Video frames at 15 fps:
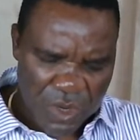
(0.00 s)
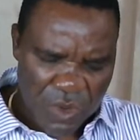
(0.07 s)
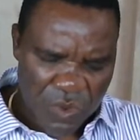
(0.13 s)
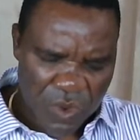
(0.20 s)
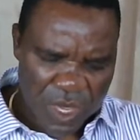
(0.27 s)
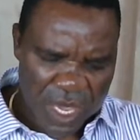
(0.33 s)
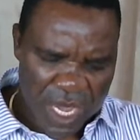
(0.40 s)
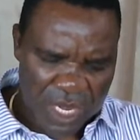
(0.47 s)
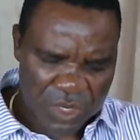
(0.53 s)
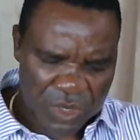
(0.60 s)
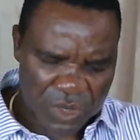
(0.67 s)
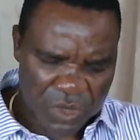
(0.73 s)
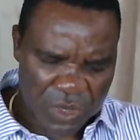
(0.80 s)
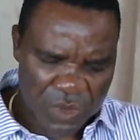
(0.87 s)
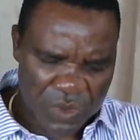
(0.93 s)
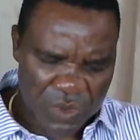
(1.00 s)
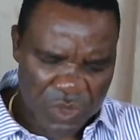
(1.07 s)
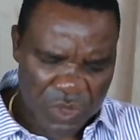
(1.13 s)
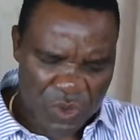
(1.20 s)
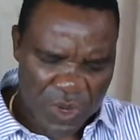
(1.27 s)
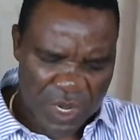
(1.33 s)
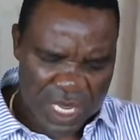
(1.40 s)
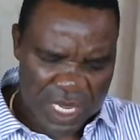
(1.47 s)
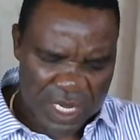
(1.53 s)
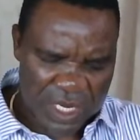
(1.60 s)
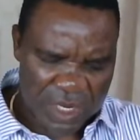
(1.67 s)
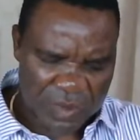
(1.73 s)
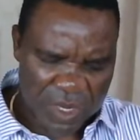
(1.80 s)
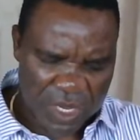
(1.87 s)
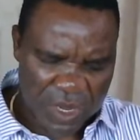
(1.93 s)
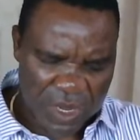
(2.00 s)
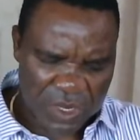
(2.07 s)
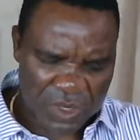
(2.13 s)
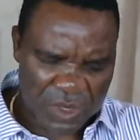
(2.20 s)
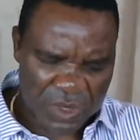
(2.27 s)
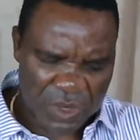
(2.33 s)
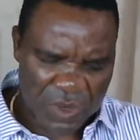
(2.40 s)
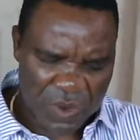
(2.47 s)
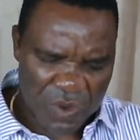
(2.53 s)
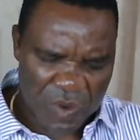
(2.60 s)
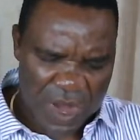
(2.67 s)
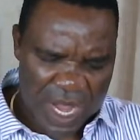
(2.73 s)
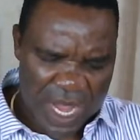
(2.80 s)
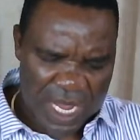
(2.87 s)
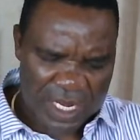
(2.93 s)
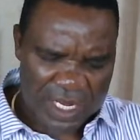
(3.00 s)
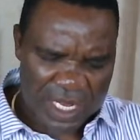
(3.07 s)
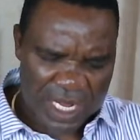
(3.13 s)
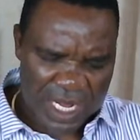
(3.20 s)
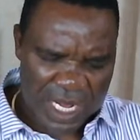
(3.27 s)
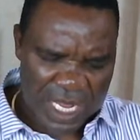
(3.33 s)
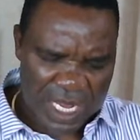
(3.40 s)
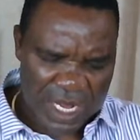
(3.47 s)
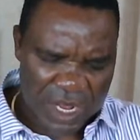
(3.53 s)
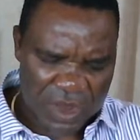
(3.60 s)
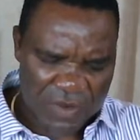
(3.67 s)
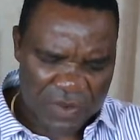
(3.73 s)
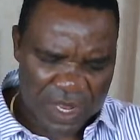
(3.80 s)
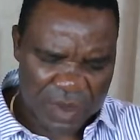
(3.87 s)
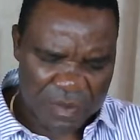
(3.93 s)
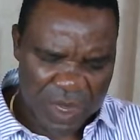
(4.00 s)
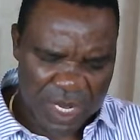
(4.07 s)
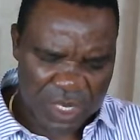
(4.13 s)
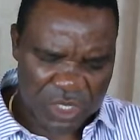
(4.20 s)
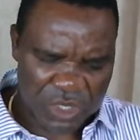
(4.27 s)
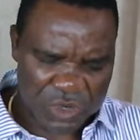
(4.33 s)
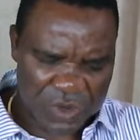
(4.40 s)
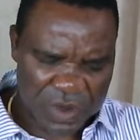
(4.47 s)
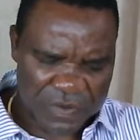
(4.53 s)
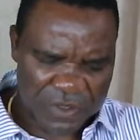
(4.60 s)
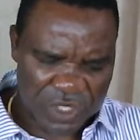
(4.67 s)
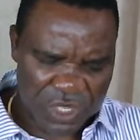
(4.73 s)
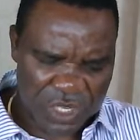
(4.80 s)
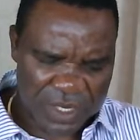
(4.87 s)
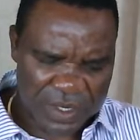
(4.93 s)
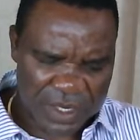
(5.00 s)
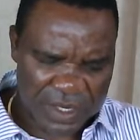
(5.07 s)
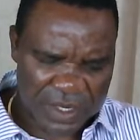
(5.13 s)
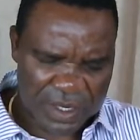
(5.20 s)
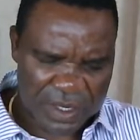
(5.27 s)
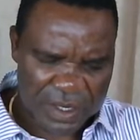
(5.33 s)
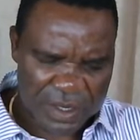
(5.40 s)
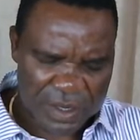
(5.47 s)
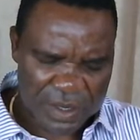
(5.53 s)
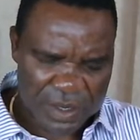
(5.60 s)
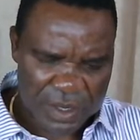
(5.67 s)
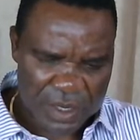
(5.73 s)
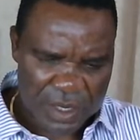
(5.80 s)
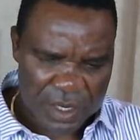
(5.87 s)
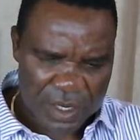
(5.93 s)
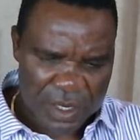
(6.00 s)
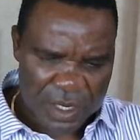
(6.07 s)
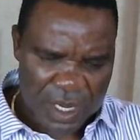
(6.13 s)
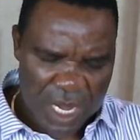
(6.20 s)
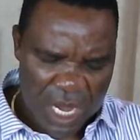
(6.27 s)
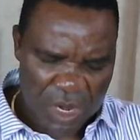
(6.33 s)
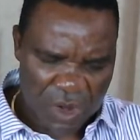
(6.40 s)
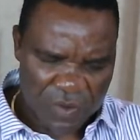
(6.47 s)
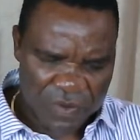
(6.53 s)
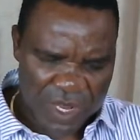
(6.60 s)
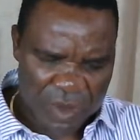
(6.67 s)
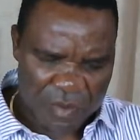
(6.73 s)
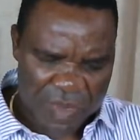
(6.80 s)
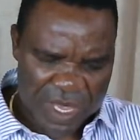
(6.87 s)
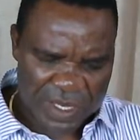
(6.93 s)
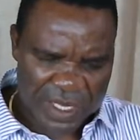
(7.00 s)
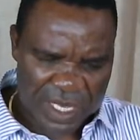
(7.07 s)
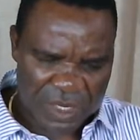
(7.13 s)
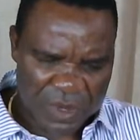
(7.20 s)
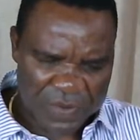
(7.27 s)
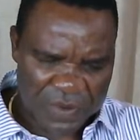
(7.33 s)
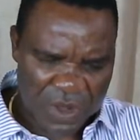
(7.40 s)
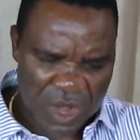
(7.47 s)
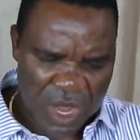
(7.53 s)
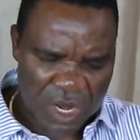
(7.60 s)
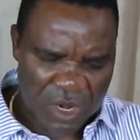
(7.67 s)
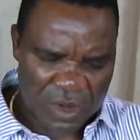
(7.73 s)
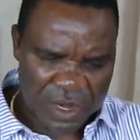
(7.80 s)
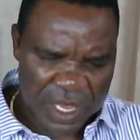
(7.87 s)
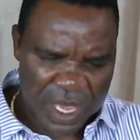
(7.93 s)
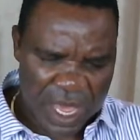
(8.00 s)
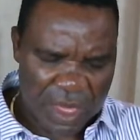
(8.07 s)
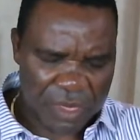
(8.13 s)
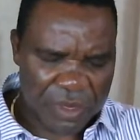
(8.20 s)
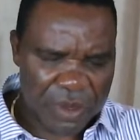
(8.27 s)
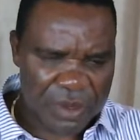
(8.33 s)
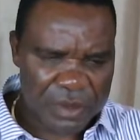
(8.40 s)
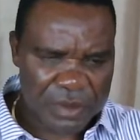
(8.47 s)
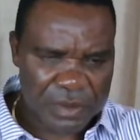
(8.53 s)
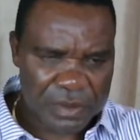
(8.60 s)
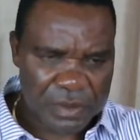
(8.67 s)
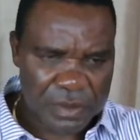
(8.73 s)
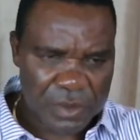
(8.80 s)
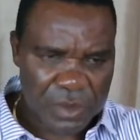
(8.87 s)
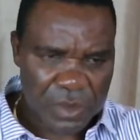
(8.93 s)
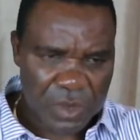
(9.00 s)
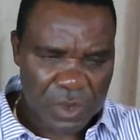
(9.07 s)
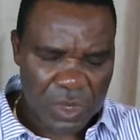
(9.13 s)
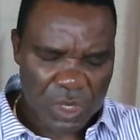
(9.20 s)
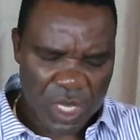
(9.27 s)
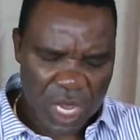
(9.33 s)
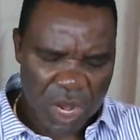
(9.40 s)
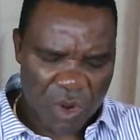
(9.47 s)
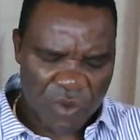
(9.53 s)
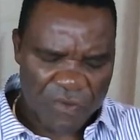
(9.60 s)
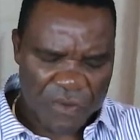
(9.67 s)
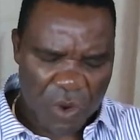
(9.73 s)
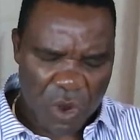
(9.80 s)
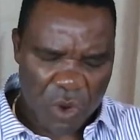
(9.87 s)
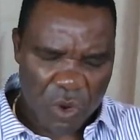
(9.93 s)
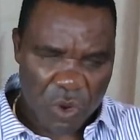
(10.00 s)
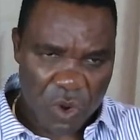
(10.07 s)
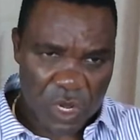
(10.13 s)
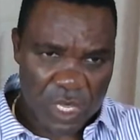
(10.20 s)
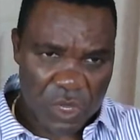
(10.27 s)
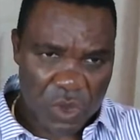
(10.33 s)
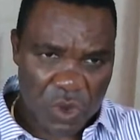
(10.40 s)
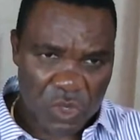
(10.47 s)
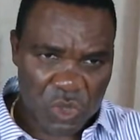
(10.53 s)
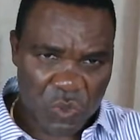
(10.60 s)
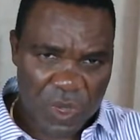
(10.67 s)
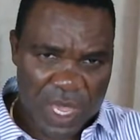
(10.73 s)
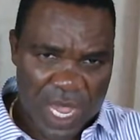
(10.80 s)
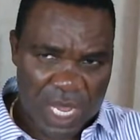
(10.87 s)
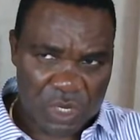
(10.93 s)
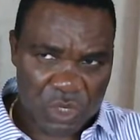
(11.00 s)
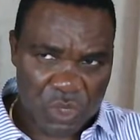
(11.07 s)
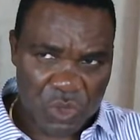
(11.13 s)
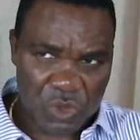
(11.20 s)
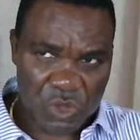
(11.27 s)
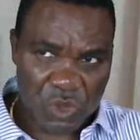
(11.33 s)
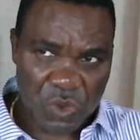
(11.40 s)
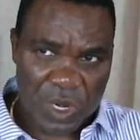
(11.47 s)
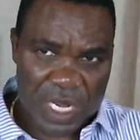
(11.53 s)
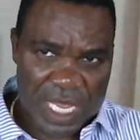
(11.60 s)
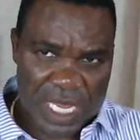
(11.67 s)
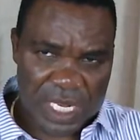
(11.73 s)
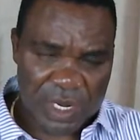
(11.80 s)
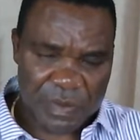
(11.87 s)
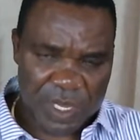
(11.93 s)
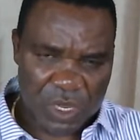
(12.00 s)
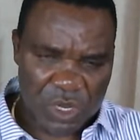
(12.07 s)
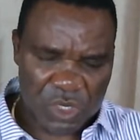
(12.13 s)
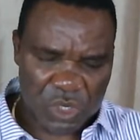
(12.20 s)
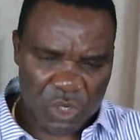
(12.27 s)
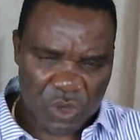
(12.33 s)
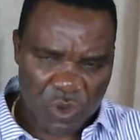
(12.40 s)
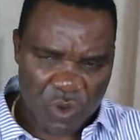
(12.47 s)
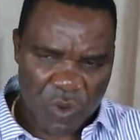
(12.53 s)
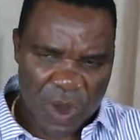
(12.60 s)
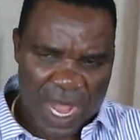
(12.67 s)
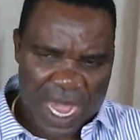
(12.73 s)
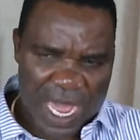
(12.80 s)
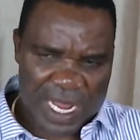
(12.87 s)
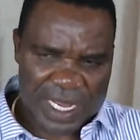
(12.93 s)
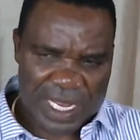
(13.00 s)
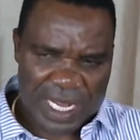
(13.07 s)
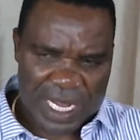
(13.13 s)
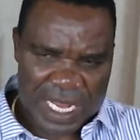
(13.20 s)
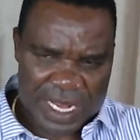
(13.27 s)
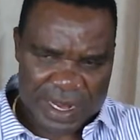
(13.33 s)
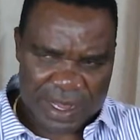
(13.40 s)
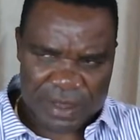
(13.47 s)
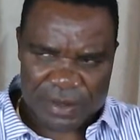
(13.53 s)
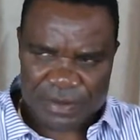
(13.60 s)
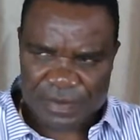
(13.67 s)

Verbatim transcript: We ask you to lead because you are the leader of the ministry of Jesus and of the business of God on the earth. Therefore, Holy Ghost, we ask you to lead because you are the leader